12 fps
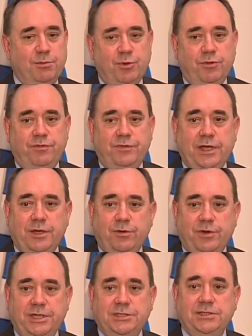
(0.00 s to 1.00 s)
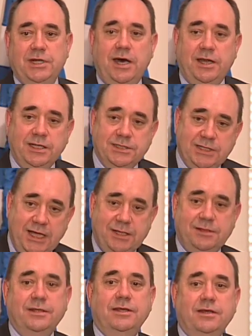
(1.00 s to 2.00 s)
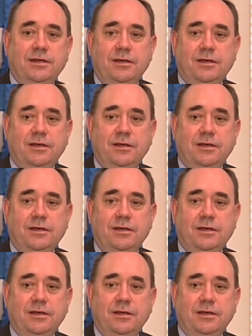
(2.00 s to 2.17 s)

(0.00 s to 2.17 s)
Arbroath Declaration are exactly